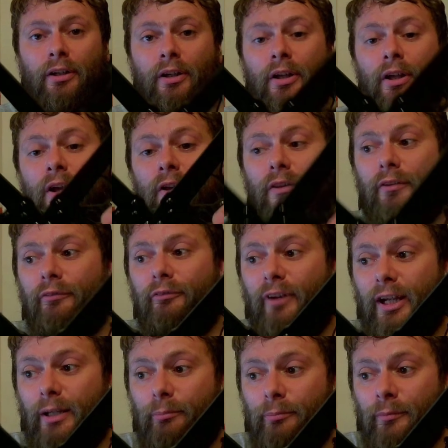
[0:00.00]
the
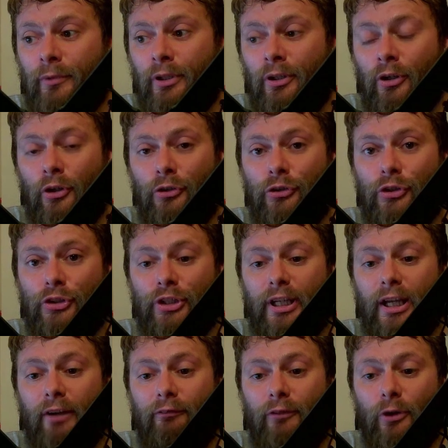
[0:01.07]
frame just to
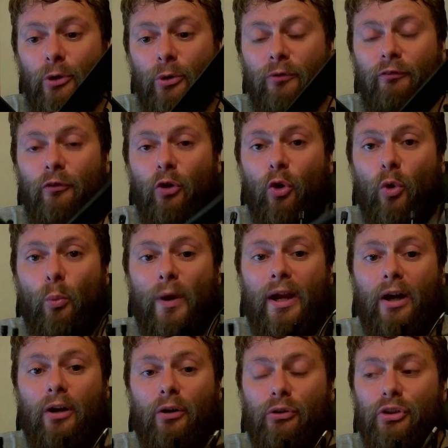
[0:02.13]
get a feel for where
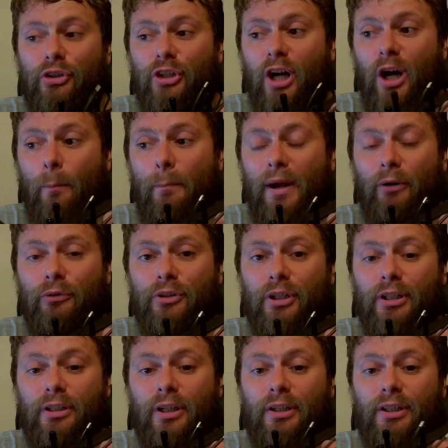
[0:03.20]
I'm going to start
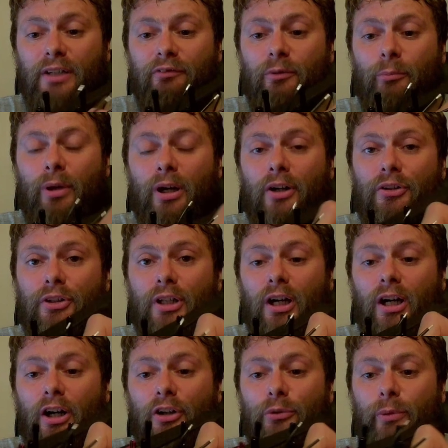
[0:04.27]
mounting different parts of the
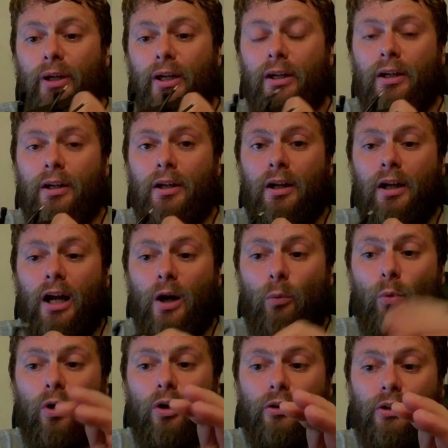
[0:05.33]
hardware and
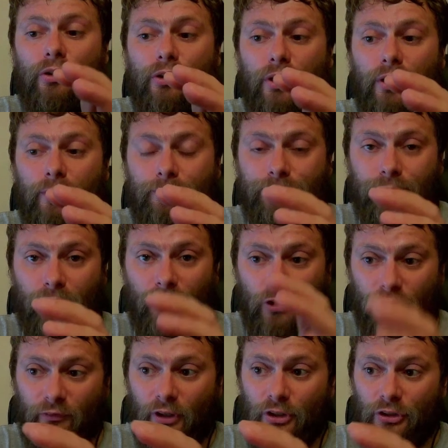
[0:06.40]
what I'm going to do. So
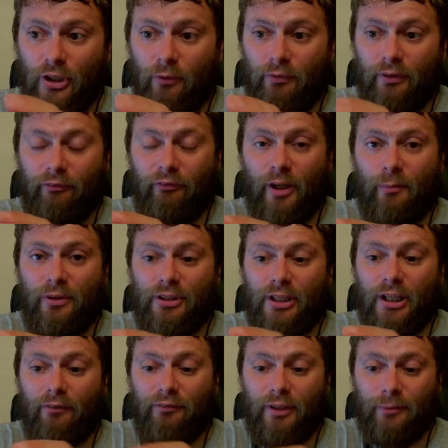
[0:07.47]
first off, with the frame
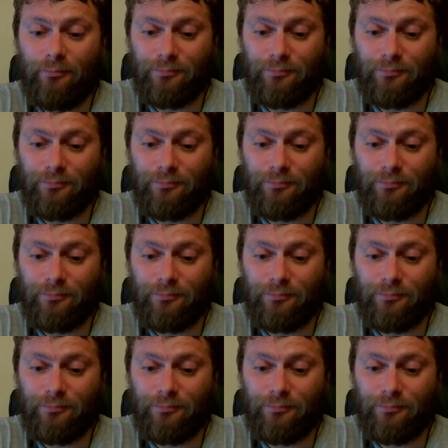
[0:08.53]
itself then,